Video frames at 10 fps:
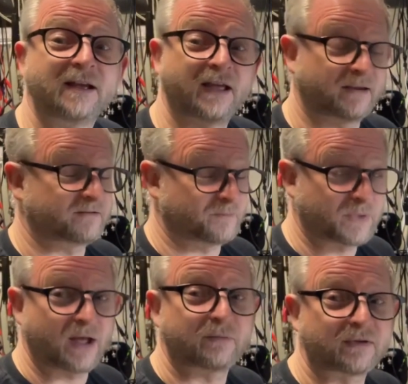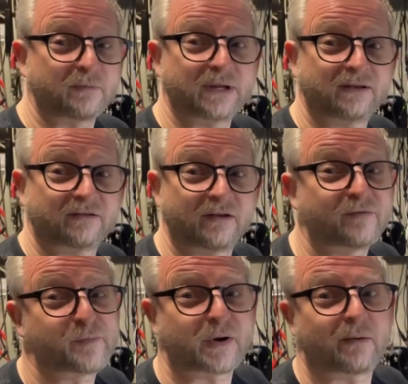and sometimes the meters have
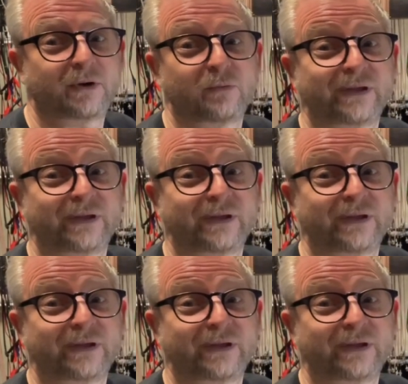a problem